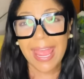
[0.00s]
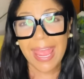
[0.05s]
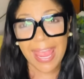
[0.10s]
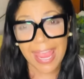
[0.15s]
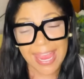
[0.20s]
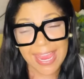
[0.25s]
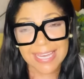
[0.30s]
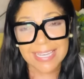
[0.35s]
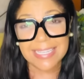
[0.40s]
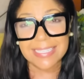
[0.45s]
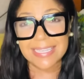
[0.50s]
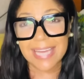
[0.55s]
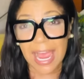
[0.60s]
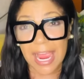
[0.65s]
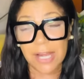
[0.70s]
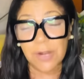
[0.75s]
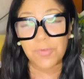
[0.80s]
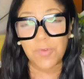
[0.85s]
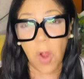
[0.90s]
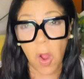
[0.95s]
in
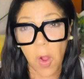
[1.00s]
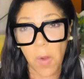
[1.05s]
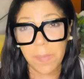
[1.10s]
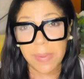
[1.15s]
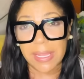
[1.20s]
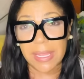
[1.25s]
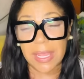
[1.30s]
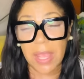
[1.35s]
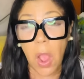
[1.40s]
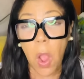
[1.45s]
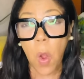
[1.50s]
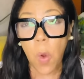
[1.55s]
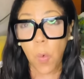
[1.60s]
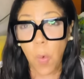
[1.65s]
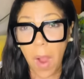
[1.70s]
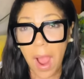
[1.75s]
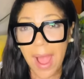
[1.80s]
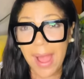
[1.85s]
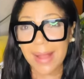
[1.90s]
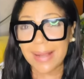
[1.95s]
Nairobi
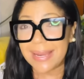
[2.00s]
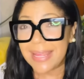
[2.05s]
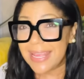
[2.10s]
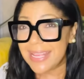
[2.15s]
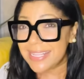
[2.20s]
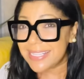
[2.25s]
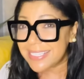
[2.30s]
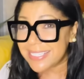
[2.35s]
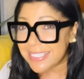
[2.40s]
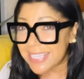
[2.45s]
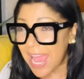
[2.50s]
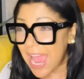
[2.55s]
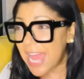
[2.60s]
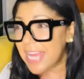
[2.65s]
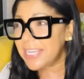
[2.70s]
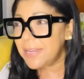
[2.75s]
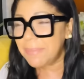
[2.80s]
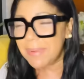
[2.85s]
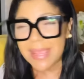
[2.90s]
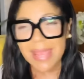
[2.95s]
while he
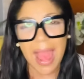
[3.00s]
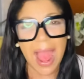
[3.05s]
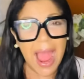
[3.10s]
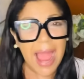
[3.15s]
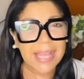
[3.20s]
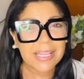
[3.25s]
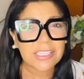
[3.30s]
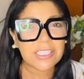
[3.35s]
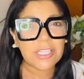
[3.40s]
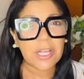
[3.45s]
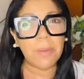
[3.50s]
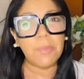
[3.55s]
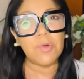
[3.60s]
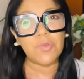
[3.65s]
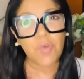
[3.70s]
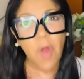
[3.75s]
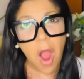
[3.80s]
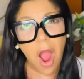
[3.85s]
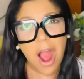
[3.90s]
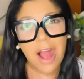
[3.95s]
stand behind
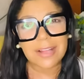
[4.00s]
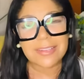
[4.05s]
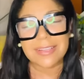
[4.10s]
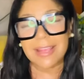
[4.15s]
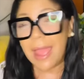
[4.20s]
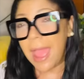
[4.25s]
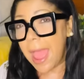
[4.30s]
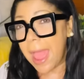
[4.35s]
some rocks